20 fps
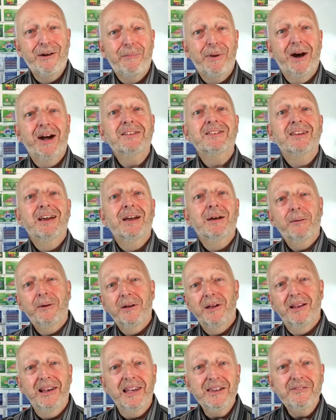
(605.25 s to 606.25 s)
But
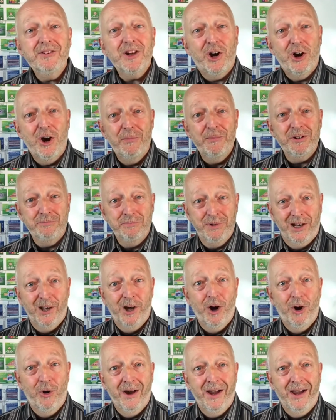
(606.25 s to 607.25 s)
leave a comment
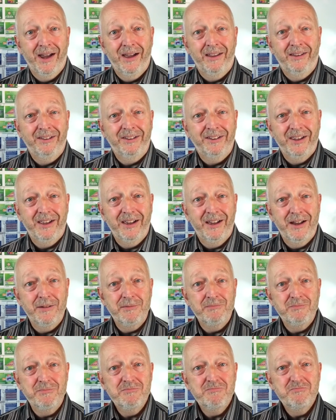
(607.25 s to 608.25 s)
below,
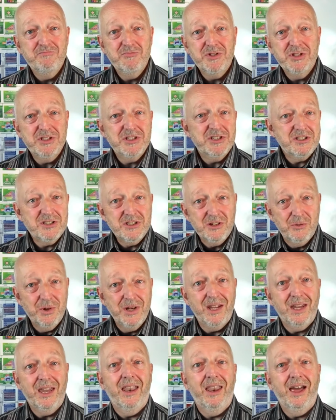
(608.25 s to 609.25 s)
and so
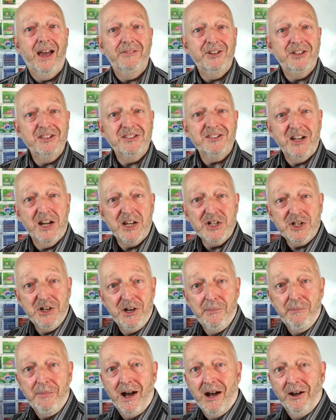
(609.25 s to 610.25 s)
we can have a discussion
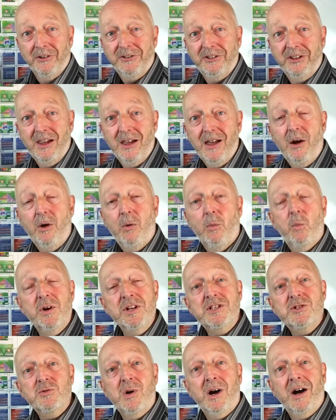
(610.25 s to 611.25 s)
about
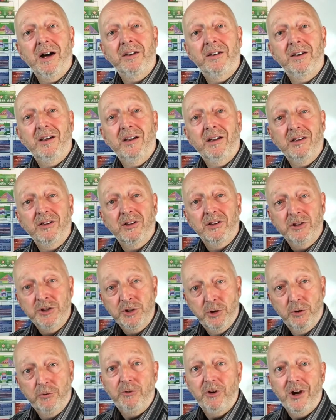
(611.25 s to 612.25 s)
which one
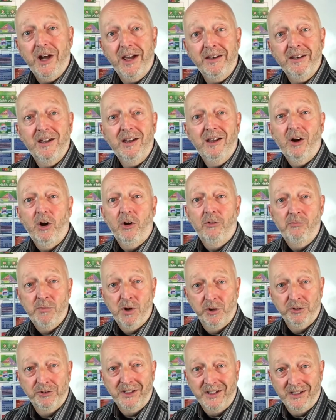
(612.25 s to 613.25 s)
you find of
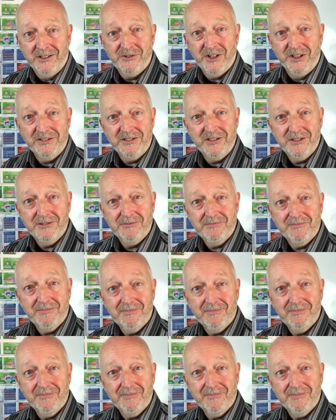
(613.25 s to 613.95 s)
most interest.